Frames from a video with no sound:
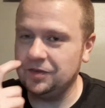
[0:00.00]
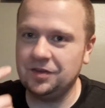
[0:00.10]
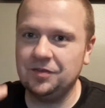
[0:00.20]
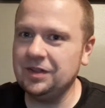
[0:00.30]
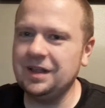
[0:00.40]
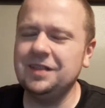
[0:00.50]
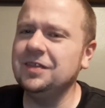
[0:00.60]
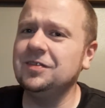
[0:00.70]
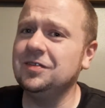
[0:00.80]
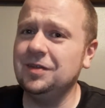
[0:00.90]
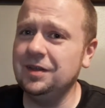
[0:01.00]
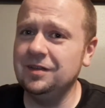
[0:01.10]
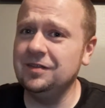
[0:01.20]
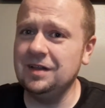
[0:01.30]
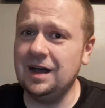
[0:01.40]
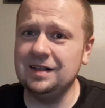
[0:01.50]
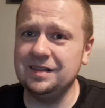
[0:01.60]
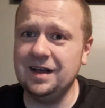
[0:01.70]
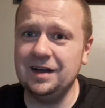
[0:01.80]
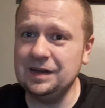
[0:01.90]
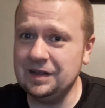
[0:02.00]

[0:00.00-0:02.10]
stuff like that. This is not that.